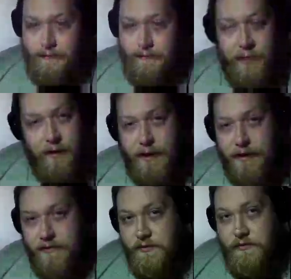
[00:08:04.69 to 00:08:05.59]

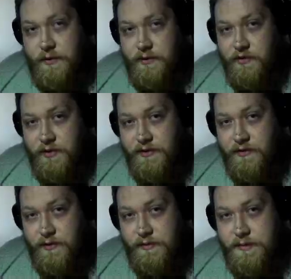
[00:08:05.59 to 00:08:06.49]
Alright, so if you enjoyed this
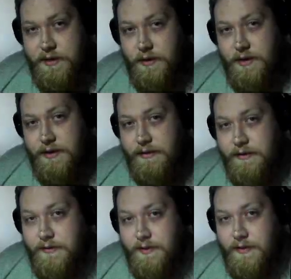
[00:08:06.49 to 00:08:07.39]
replay, go ahead and
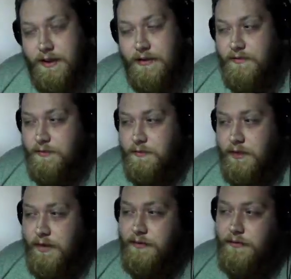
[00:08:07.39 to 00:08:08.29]
leave a like,
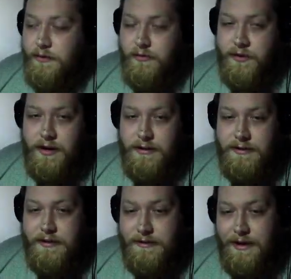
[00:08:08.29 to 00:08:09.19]
subscribe for future
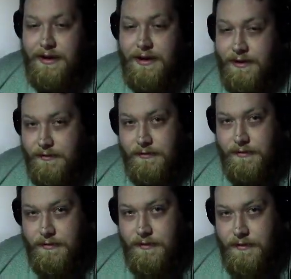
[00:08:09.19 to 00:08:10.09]
content, and
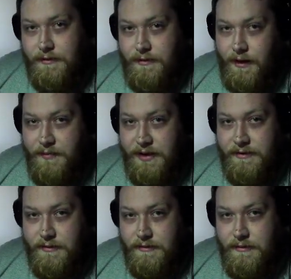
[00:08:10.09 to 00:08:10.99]

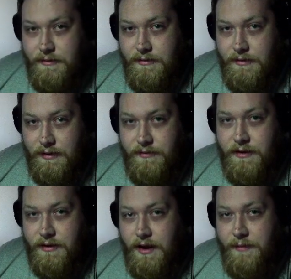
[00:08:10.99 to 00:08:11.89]
comment in the
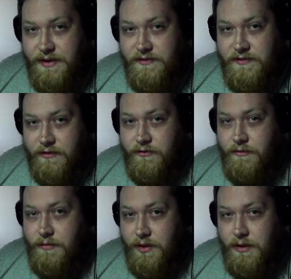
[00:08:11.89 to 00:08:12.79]
comment section
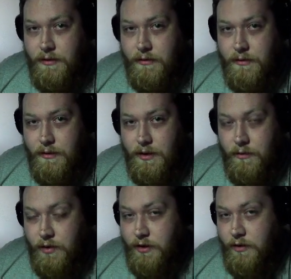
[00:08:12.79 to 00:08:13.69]
below
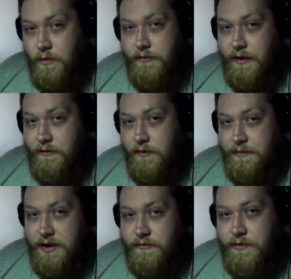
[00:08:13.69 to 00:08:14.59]
what your favorite
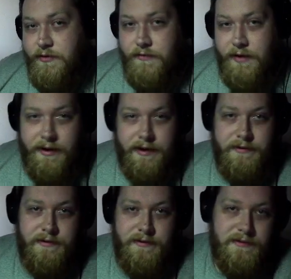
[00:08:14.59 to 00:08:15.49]
Metalfoes
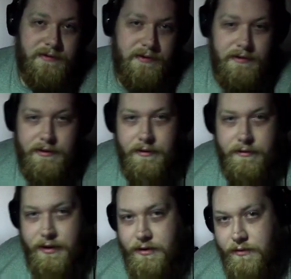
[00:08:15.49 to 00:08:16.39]
variant is.
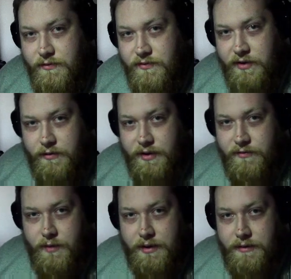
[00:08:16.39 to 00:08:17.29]
Thank you. See you
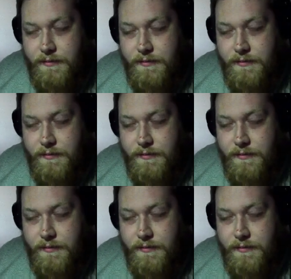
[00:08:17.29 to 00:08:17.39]
next week.